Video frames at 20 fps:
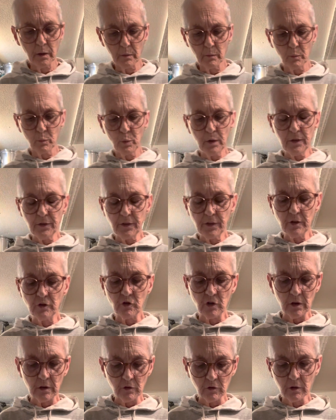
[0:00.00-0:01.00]
with the
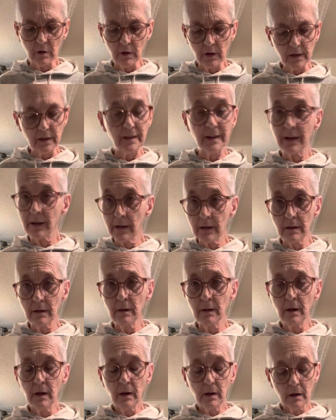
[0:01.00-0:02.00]
ginger,
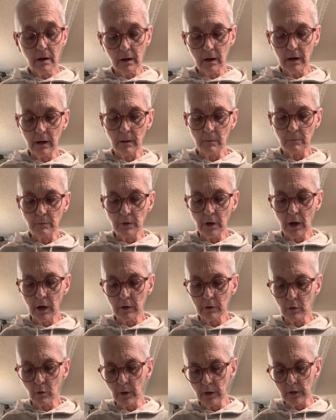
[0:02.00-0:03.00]
again, I am
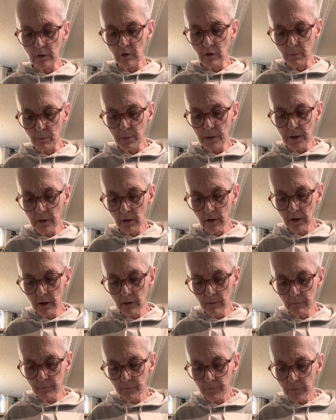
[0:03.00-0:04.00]
not going to peel
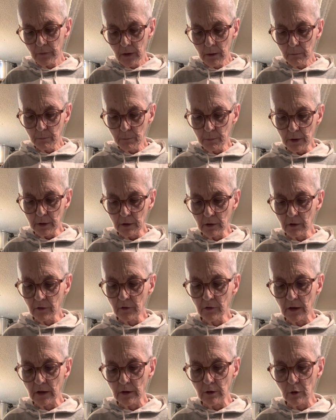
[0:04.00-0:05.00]
it
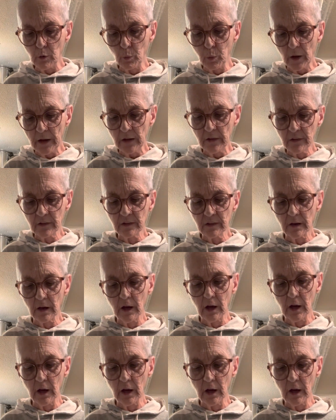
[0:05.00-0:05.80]
because then you waste a